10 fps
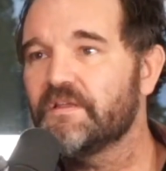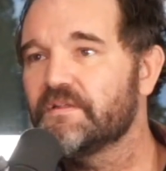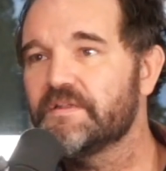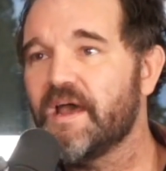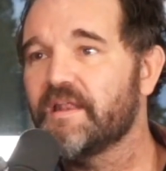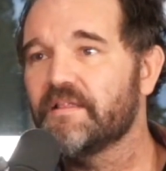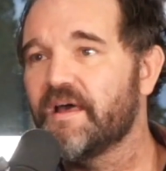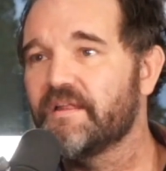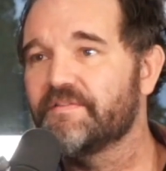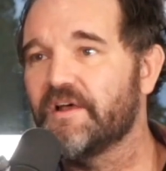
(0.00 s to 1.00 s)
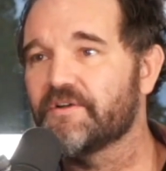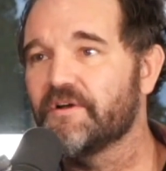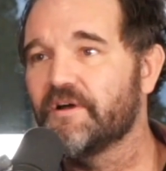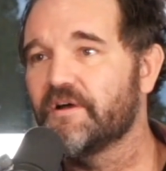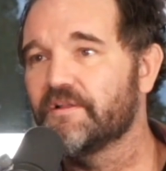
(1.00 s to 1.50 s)
not a lot of
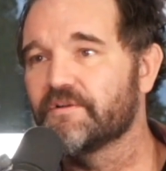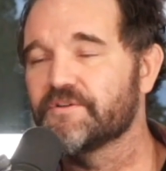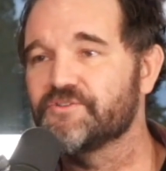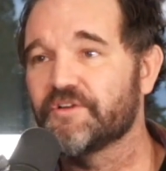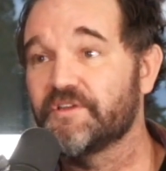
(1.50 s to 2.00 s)
alcohol or drug